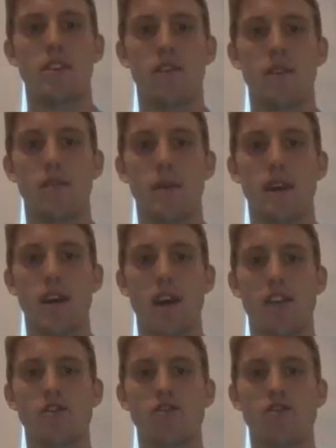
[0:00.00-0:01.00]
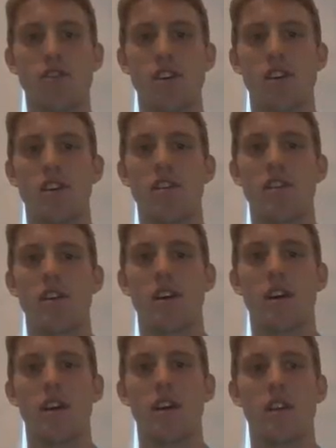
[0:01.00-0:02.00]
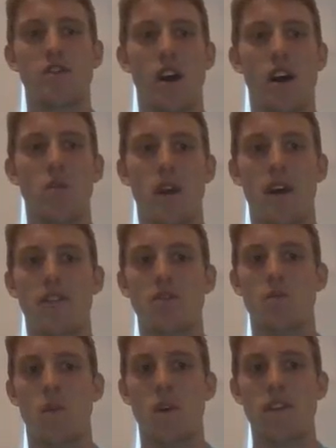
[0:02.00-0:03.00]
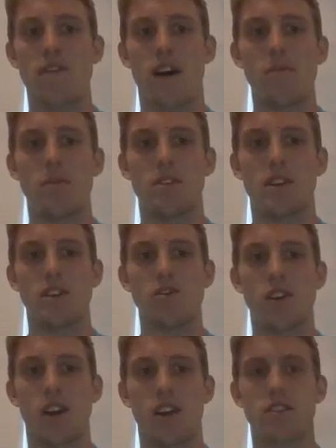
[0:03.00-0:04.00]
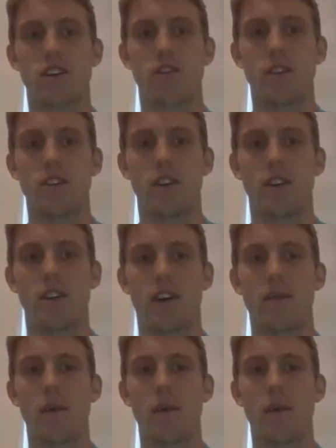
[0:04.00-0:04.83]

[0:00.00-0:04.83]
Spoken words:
of the PAH gene, the child would have a 25% chance of receiving